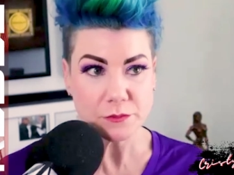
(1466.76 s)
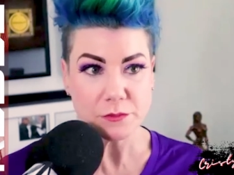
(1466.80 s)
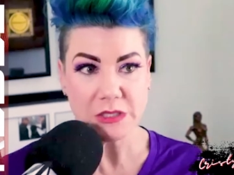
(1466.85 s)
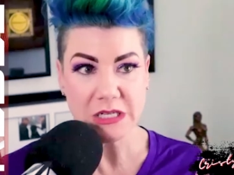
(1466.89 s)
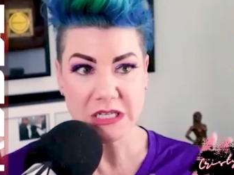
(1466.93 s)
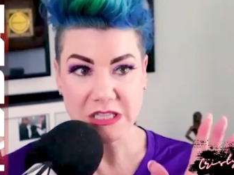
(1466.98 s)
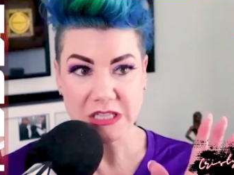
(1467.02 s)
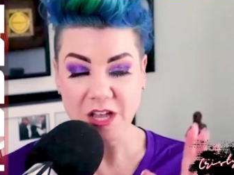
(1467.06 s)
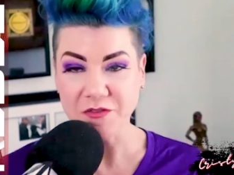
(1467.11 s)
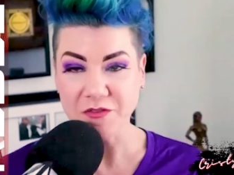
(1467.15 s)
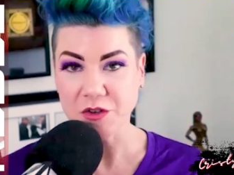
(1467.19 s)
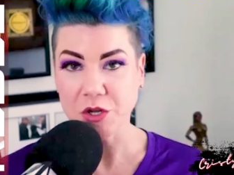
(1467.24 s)

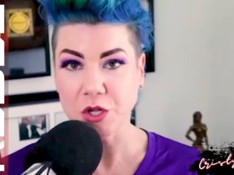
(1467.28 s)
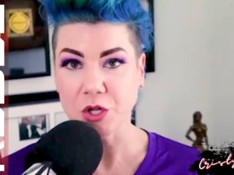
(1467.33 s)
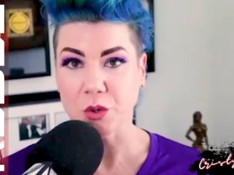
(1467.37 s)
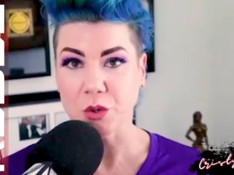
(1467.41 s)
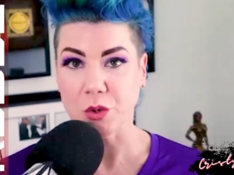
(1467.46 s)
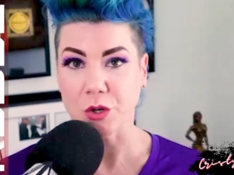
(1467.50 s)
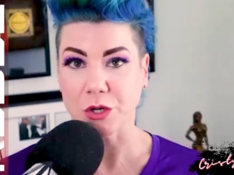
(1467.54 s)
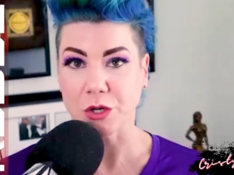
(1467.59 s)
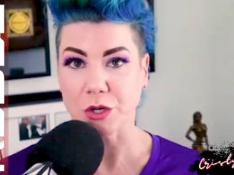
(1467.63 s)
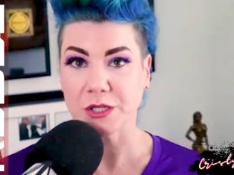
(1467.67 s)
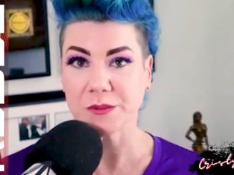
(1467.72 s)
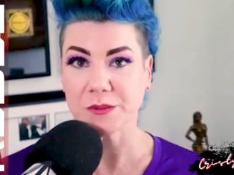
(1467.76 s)
Left New
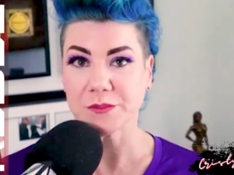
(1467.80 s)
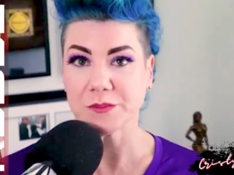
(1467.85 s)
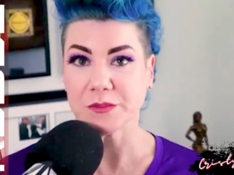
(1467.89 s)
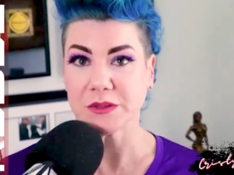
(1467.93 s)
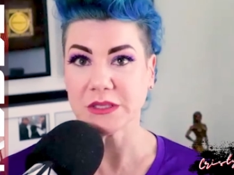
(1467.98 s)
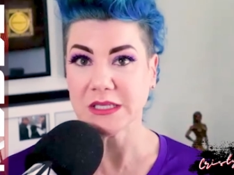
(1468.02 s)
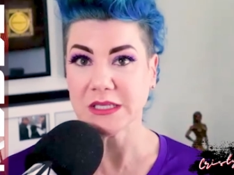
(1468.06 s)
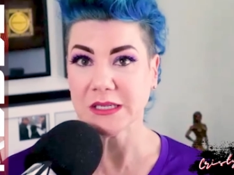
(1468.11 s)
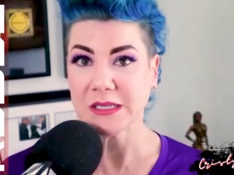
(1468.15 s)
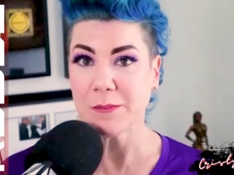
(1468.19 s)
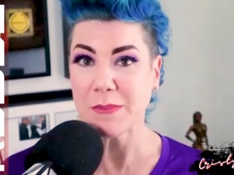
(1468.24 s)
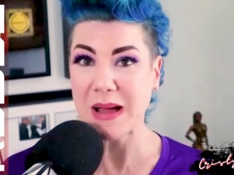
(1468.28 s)
York,
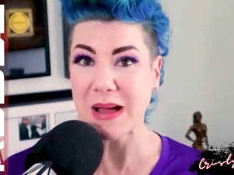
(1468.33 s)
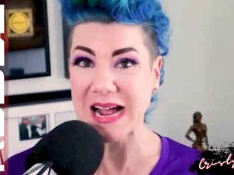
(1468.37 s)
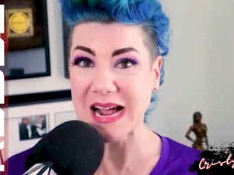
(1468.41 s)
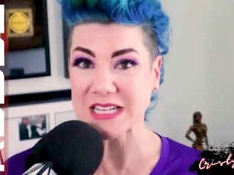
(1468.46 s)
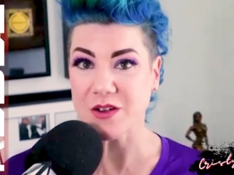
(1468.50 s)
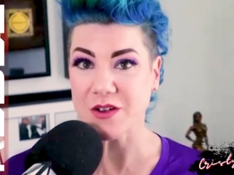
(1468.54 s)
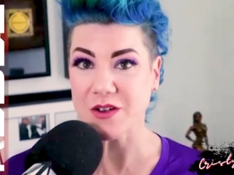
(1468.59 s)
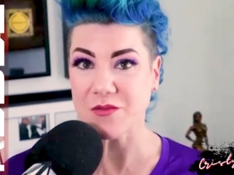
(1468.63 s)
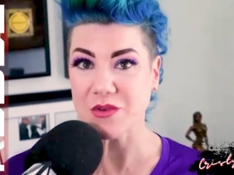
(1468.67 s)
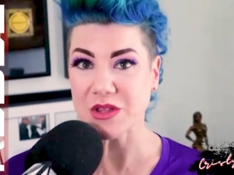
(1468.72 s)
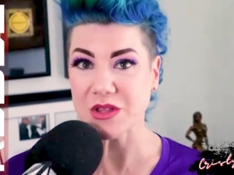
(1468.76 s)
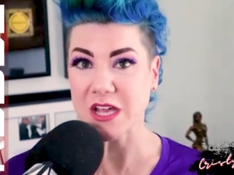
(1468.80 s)
packed
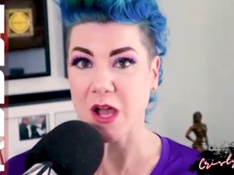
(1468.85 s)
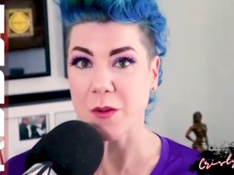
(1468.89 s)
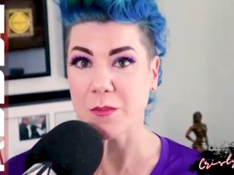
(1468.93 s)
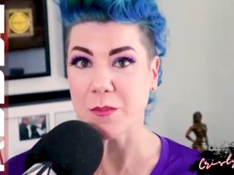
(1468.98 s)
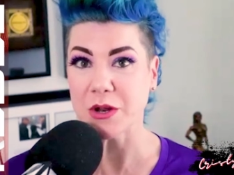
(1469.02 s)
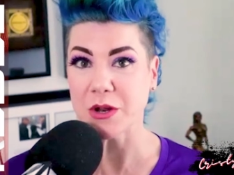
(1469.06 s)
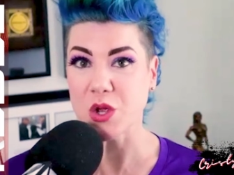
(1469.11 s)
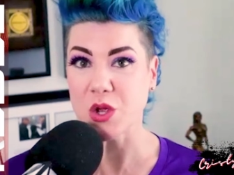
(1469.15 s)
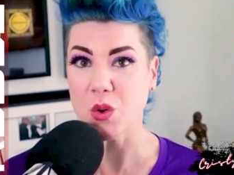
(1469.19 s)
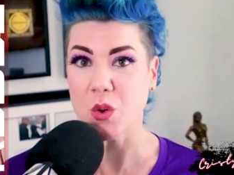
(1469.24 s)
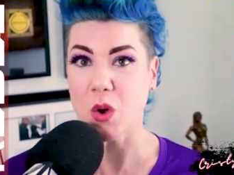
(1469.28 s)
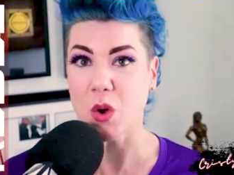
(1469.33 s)
everything up in a
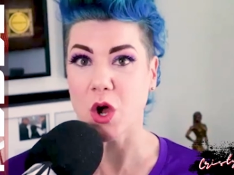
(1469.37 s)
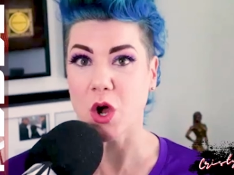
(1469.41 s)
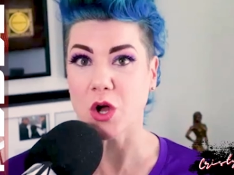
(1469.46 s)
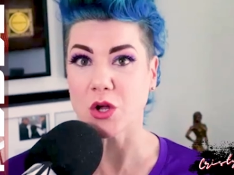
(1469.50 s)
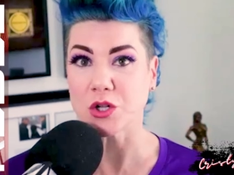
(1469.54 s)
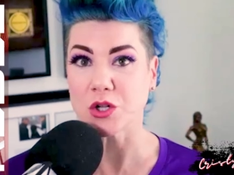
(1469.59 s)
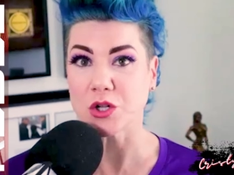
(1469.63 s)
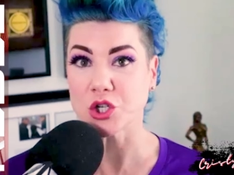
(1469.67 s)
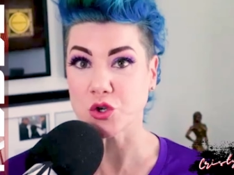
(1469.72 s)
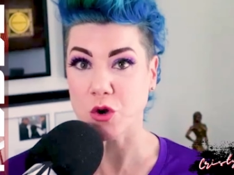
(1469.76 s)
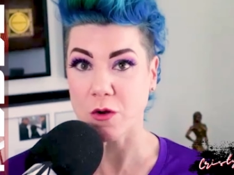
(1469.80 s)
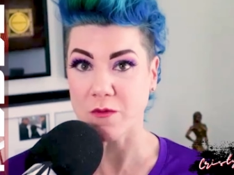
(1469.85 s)
U-Haul,
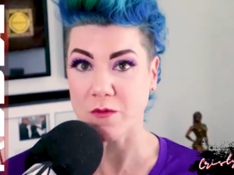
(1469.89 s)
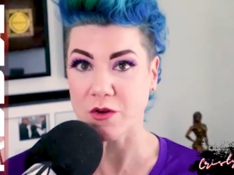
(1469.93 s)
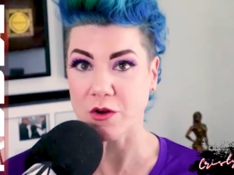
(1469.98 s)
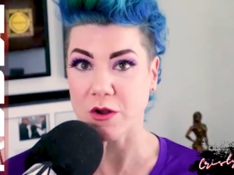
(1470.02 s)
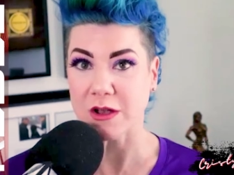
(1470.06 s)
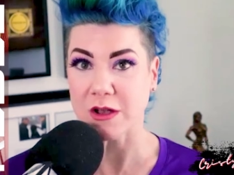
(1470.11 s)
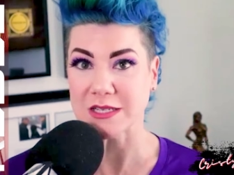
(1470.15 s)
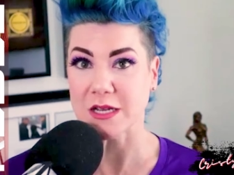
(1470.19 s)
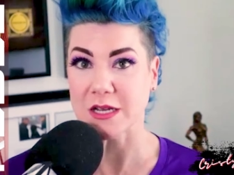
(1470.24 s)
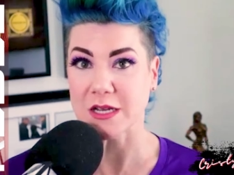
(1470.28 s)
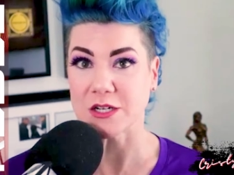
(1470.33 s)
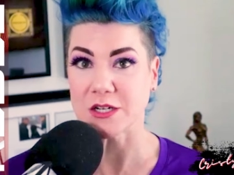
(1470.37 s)
drove
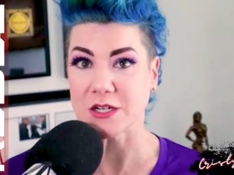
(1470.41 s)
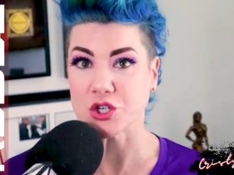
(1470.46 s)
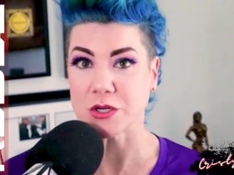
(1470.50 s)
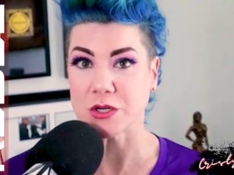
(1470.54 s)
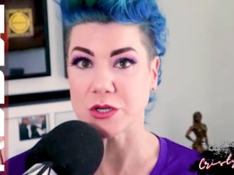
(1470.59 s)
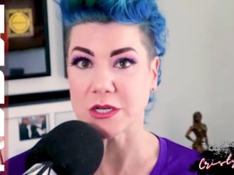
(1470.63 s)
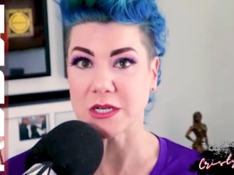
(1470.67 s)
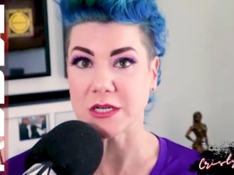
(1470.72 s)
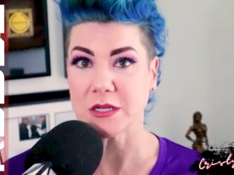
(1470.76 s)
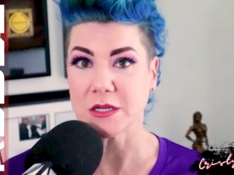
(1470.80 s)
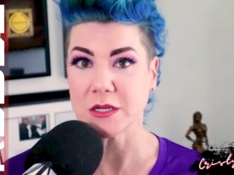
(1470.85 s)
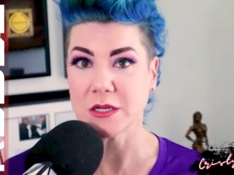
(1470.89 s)
across the
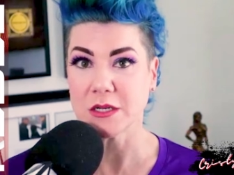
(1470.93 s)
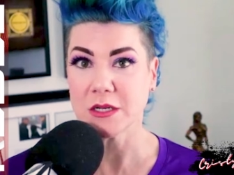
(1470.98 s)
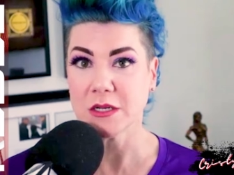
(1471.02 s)
country